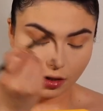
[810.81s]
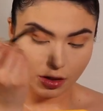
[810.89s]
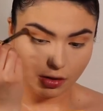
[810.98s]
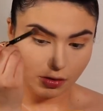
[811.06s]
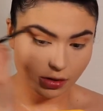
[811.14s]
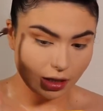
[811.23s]

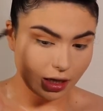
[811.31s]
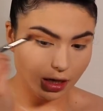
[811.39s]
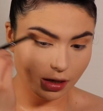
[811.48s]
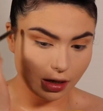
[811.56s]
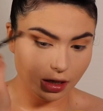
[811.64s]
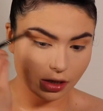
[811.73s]
use like
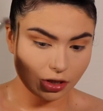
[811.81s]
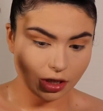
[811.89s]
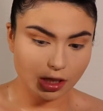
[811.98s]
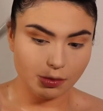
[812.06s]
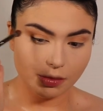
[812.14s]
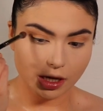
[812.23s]
a
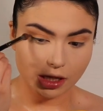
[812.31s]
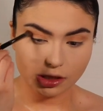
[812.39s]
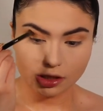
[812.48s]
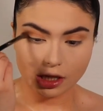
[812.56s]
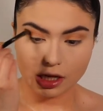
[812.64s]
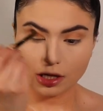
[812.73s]
cheap
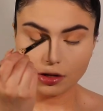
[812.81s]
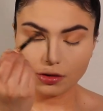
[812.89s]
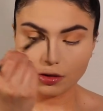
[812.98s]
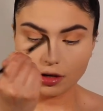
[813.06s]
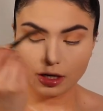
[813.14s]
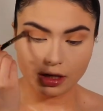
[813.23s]
eyeshadow
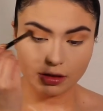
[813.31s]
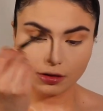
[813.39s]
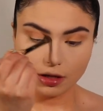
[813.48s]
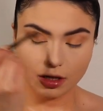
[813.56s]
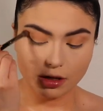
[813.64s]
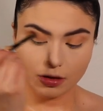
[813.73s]
or,
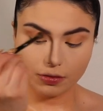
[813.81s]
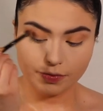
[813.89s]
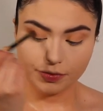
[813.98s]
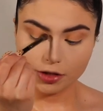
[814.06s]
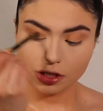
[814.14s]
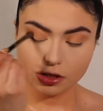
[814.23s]
you know,
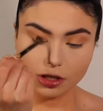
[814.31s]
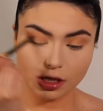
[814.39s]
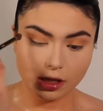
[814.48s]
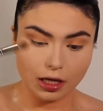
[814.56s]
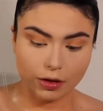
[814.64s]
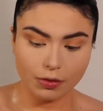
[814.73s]
just try
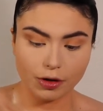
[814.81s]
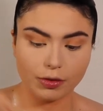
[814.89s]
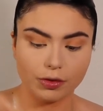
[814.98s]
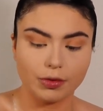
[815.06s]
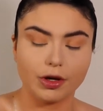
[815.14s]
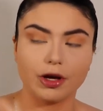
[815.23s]
and like work
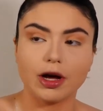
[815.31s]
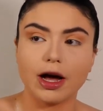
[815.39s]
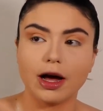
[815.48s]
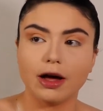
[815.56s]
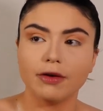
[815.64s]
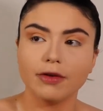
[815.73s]
with what you
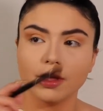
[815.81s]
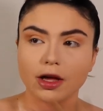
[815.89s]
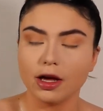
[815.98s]
have.